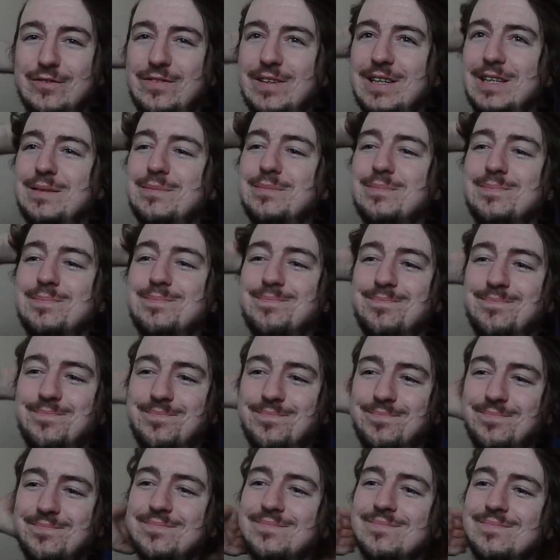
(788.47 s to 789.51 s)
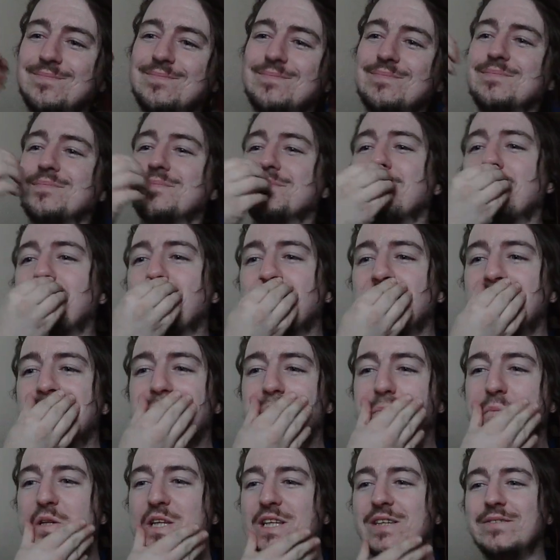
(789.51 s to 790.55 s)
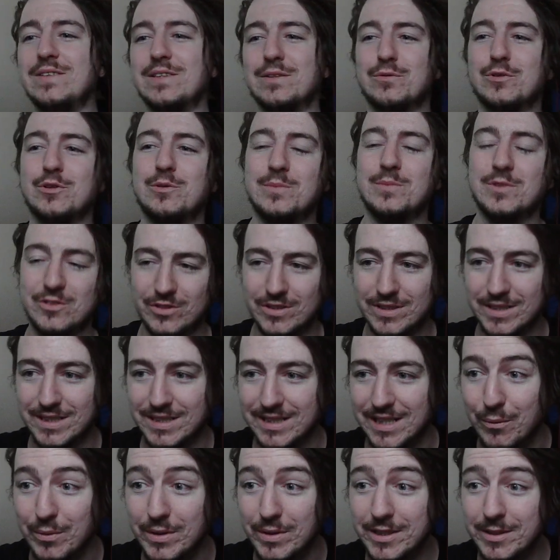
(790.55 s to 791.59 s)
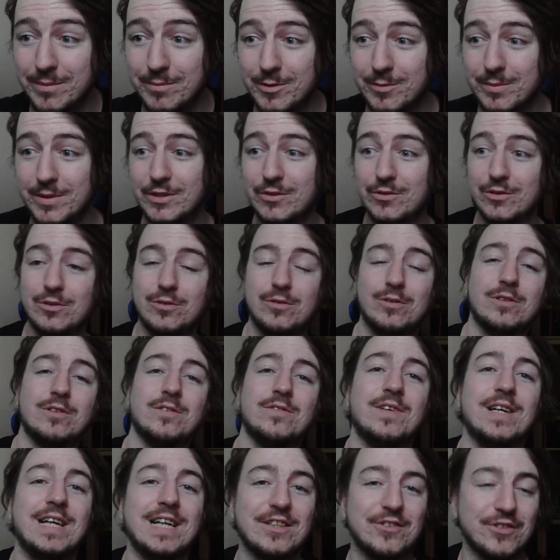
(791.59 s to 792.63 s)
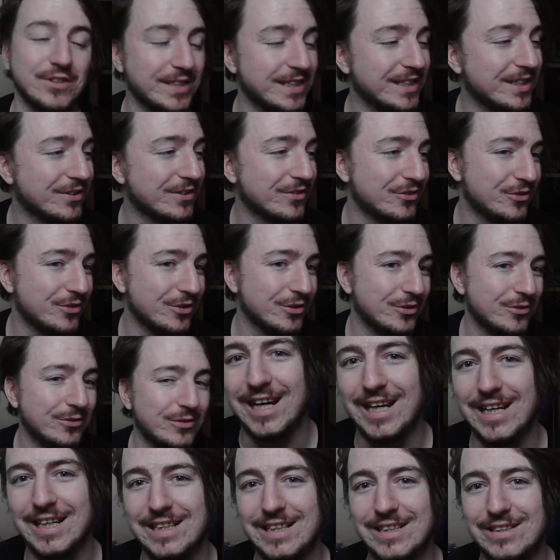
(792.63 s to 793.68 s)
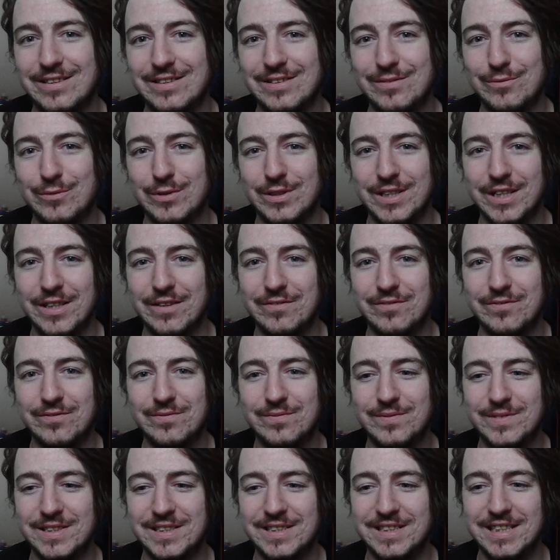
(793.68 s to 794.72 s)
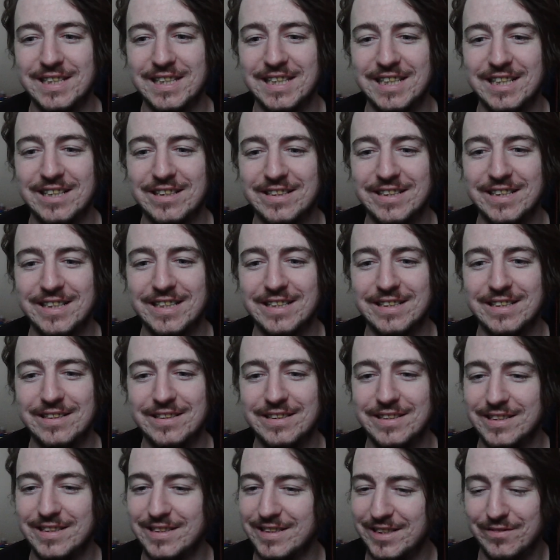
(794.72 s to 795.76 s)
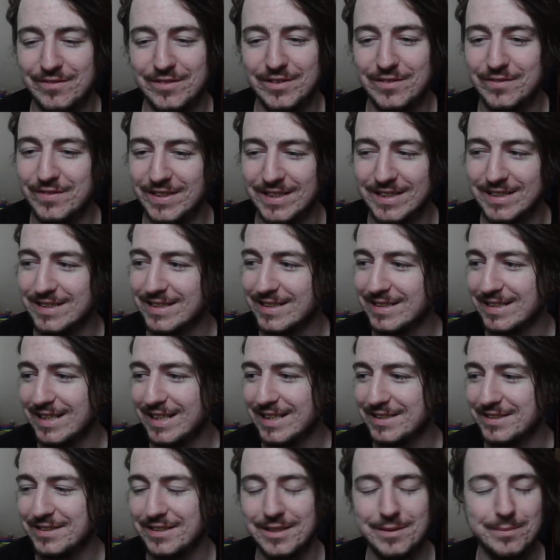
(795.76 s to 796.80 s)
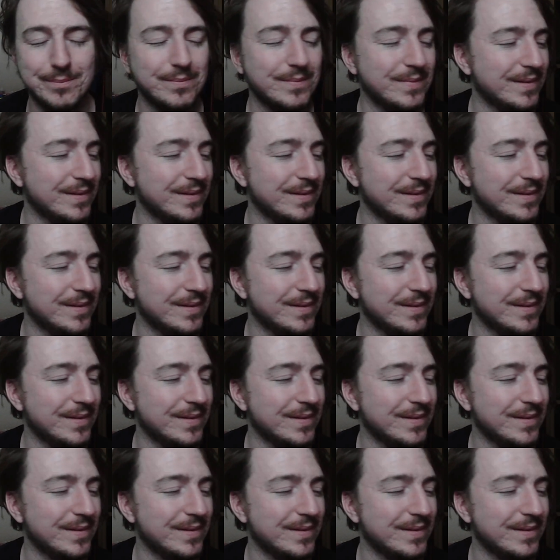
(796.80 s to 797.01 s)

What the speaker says: if I'm believing the rumors just because I want them to be true, or if I actually think they're true. I would love to see Leon again, even if it is his last time.